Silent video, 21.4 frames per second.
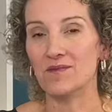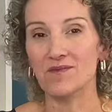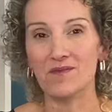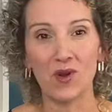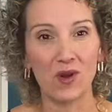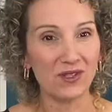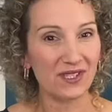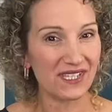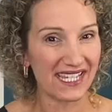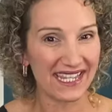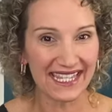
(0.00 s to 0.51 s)

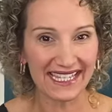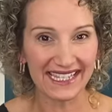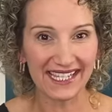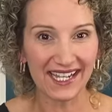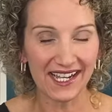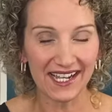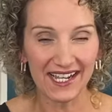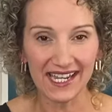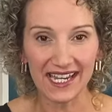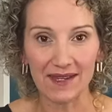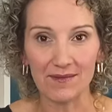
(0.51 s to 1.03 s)
Most of the
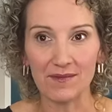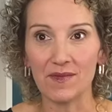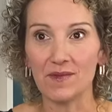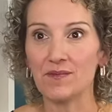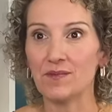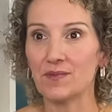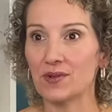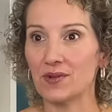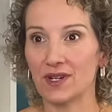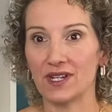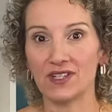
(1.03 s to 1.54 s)
time,
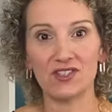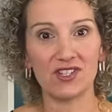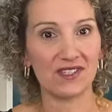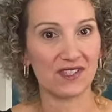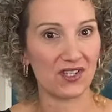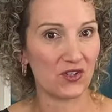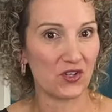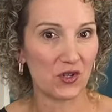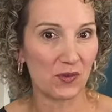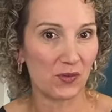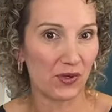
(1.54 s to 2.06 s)
projects
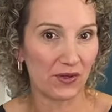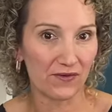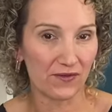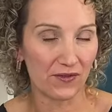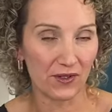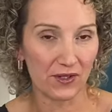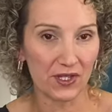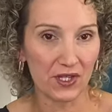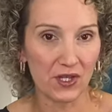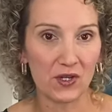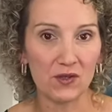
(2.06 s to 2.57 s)
under your
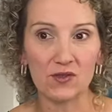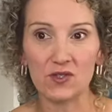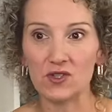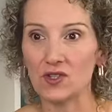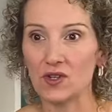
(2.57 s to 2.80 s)
portfolio